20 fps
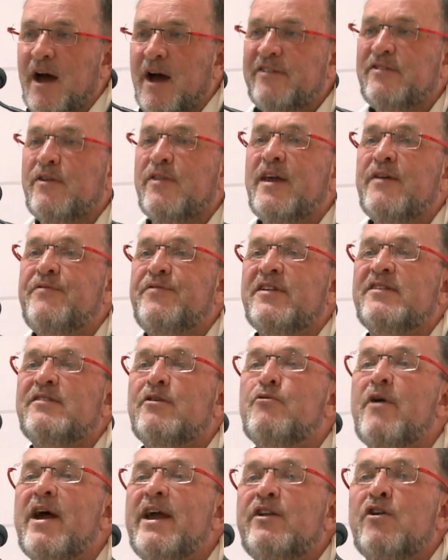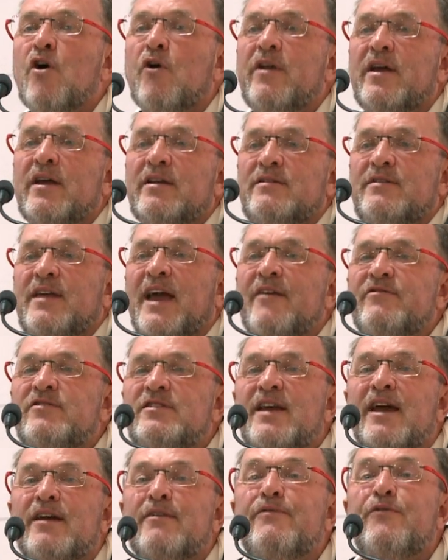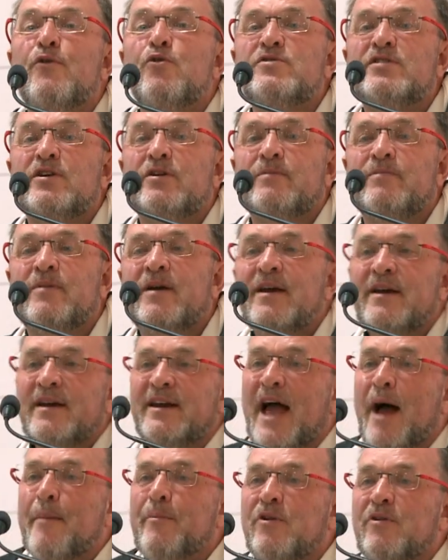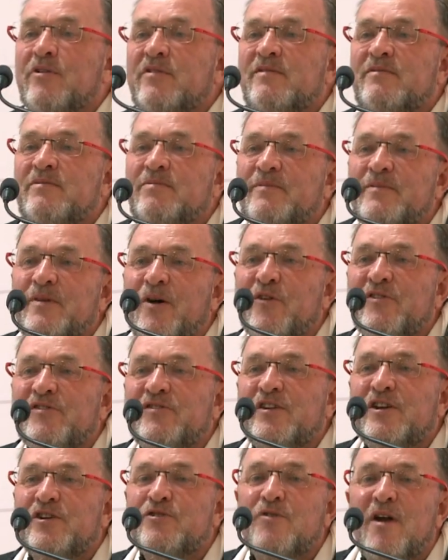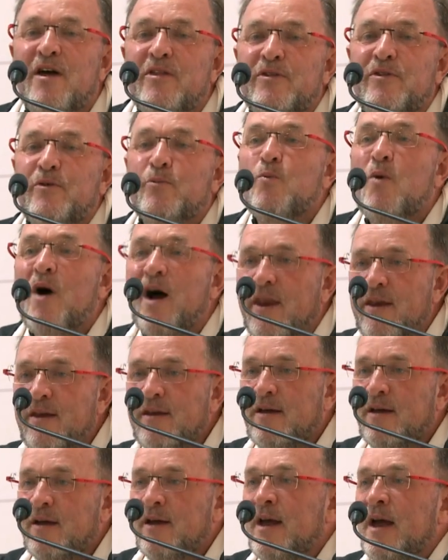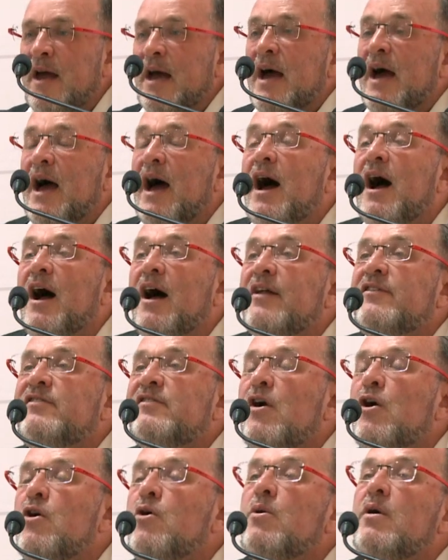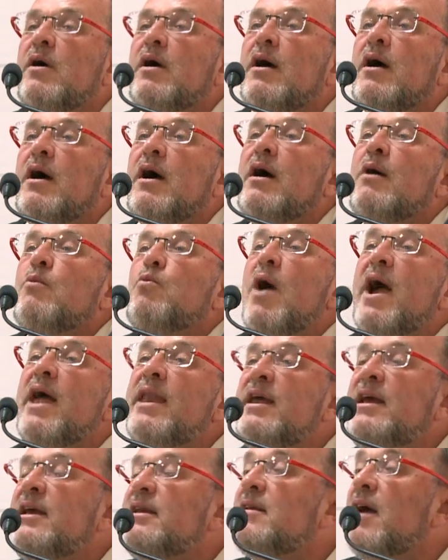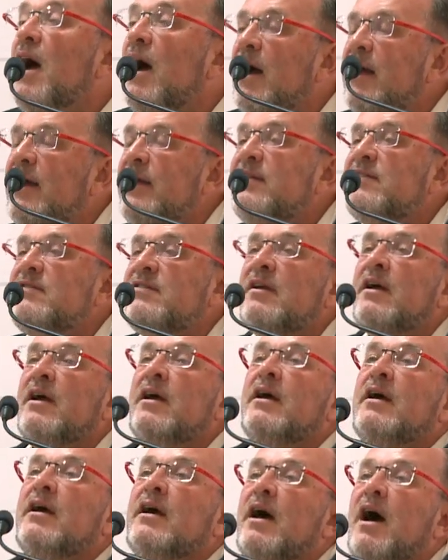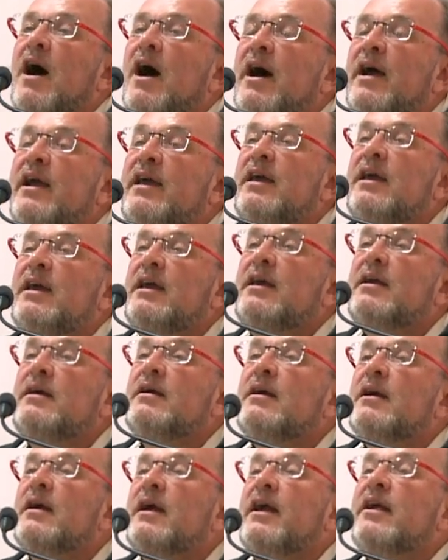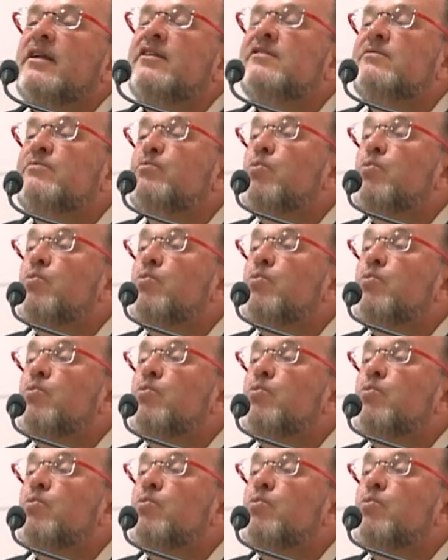So that if there's a raid on it, they have to take 40 camels hostage rather than one. So when he dies, he is